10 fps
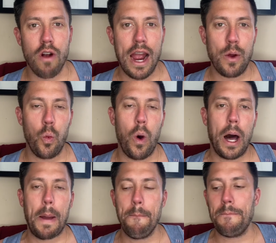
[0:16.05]
right.
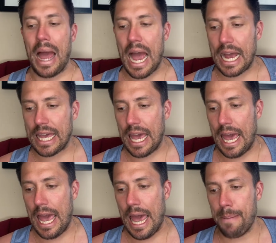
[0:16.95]
Welcome back.
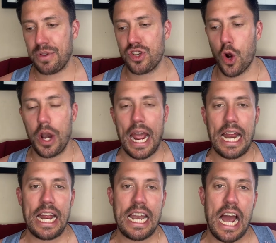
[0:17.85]
Episode
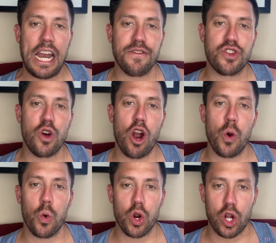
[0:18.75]
89 of
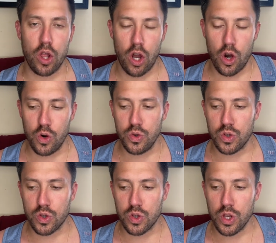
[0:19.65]
Sorry We're
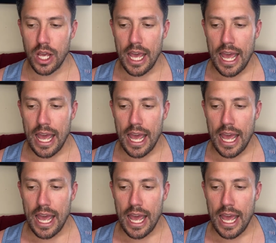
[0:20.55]
Clothes.